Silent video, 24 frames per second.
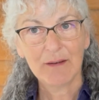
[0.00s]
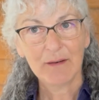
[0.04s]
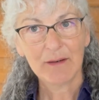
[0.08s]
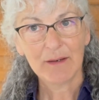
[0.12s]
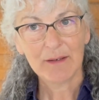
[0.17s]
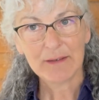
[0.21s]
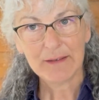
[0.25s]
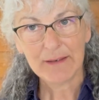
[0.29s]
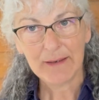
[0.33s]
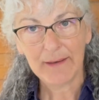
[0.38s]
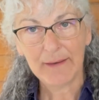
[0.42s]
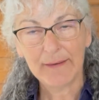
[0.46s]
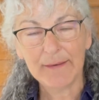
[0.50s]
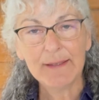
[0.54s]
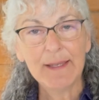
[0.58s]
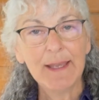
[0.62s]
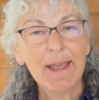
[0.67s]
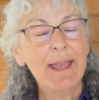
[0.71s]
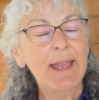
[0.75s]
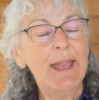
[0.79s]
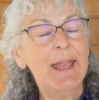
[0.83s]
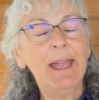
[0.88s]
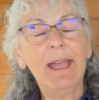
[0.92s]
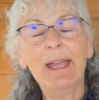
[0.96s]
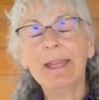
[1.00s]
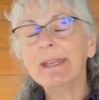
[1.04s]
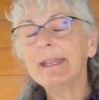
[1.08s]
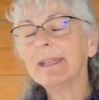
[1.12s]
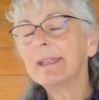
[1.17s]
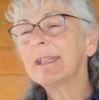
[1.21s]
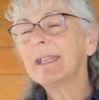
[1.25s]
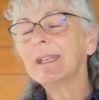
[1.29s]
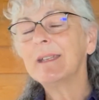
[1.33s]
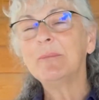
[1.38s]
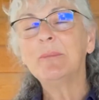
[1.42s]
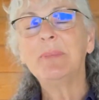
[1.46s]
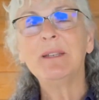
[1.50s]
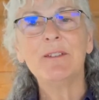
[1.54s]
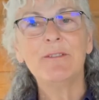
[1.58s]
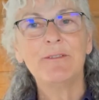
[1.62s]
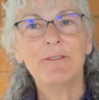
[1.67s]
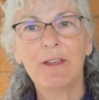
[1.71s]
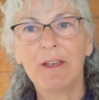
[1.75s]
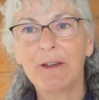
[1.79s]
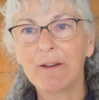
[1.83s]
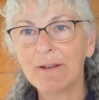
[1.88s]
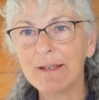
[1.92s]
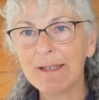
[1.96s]
Yeah, and it can be
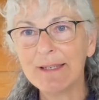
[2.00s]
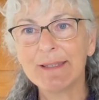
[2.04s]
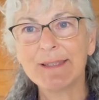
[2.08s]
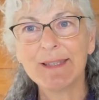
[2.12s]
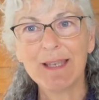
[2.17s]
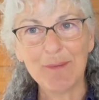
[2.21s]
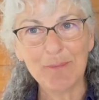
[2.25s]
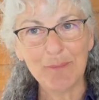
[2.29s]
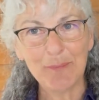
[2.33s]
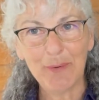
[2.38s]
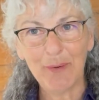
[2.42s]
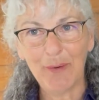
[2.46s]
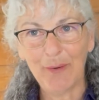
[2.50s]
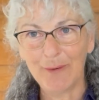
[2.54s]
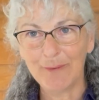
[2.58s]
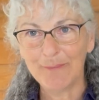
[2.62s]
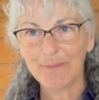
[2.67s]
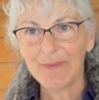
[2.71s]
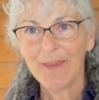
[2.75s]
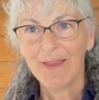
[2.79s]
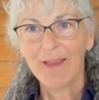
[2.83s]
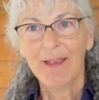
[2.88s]
very simple.